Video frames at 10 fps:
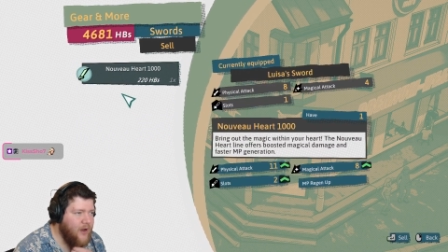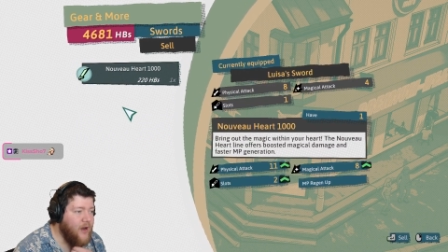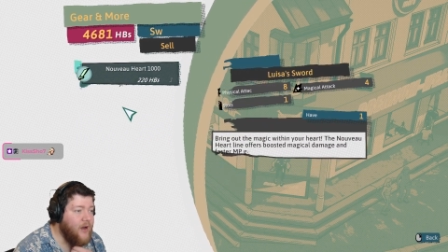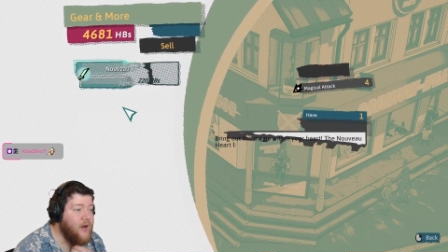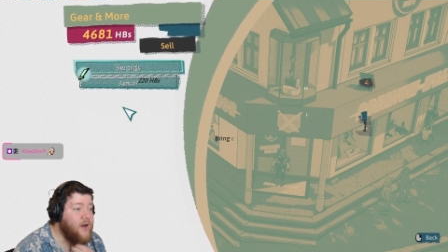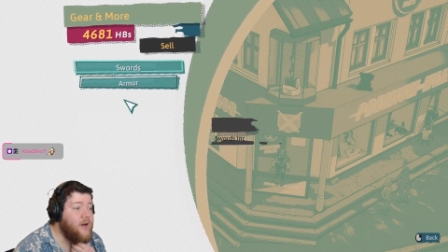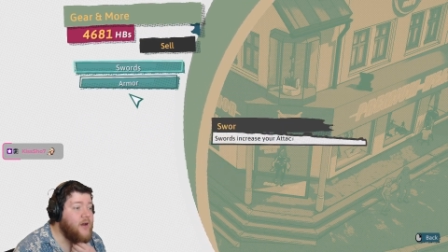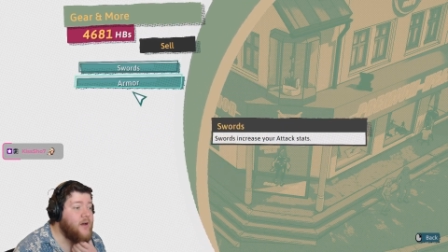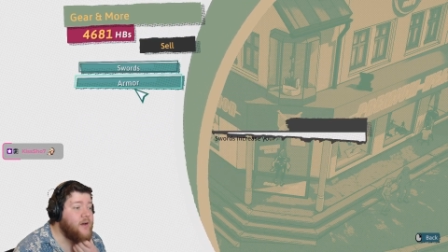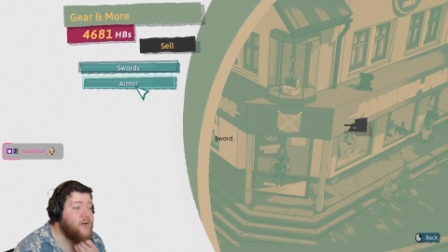
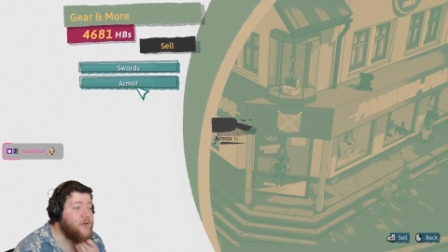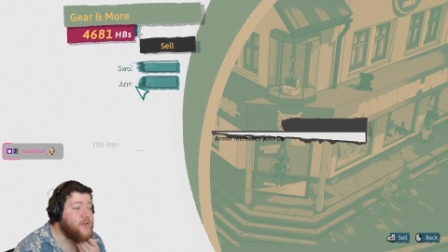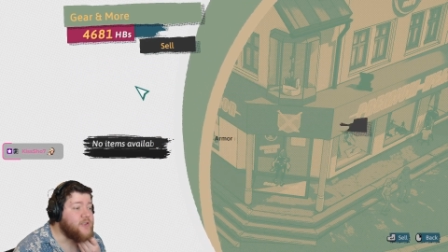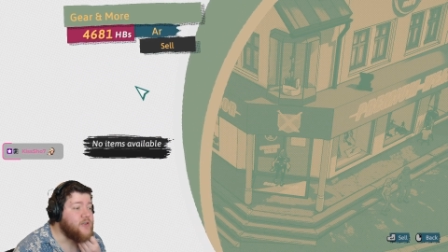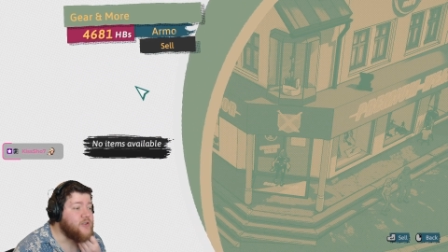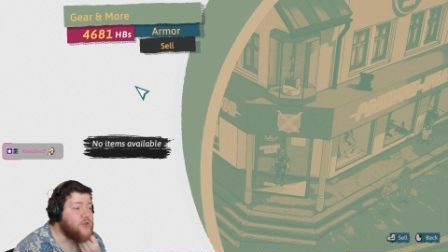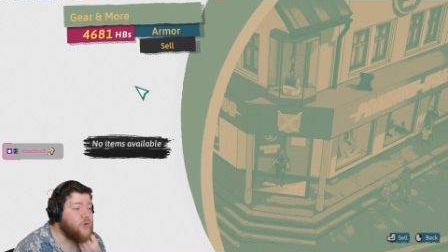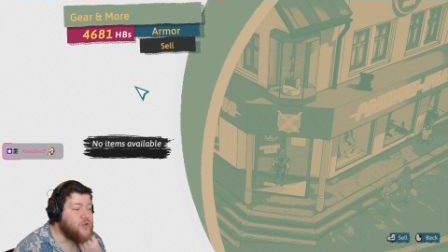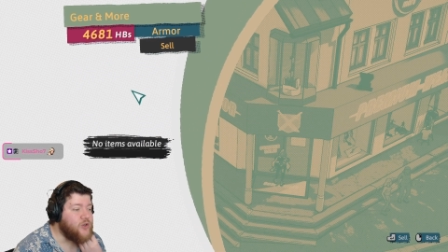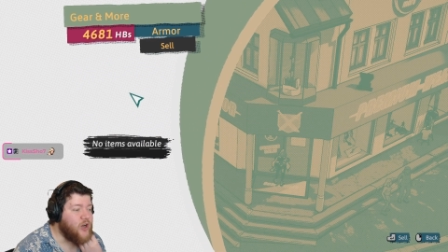Ah, uh, you can sell
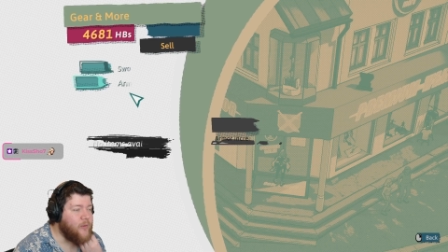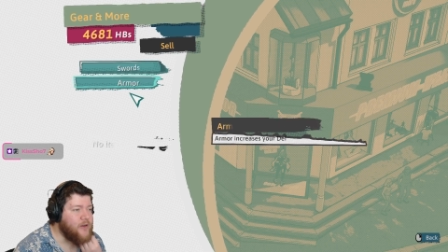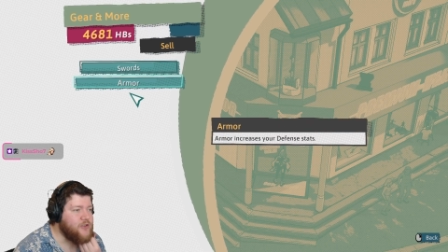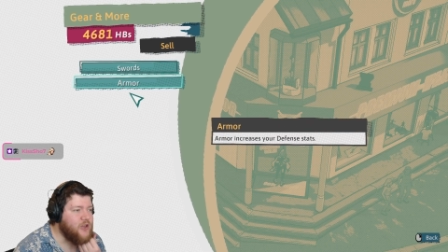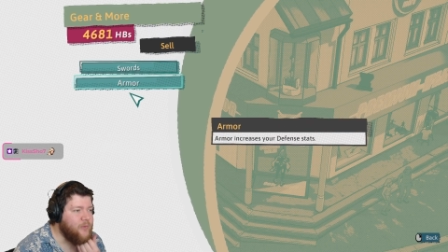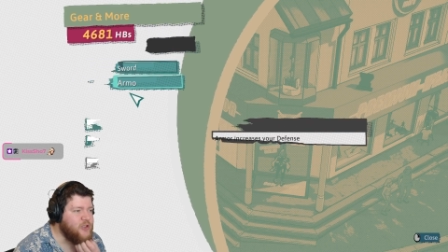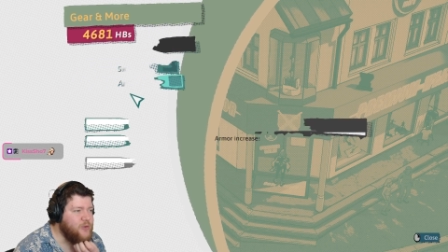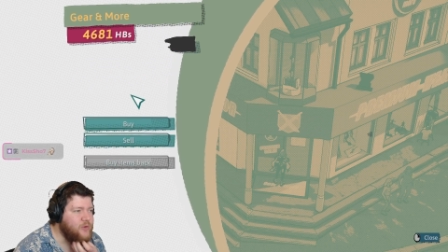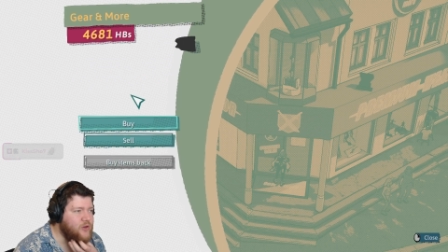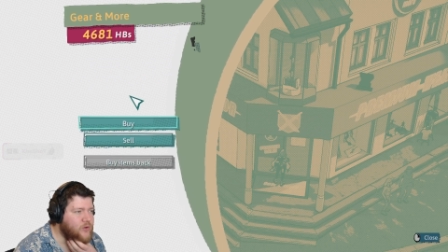souls and armor, so I'm
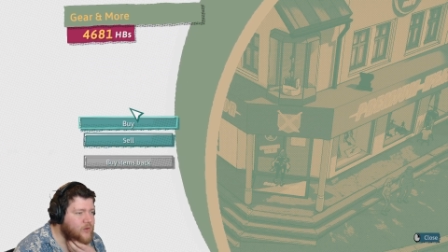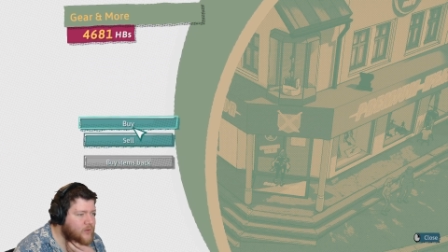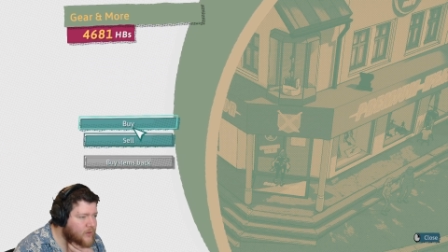assuming you...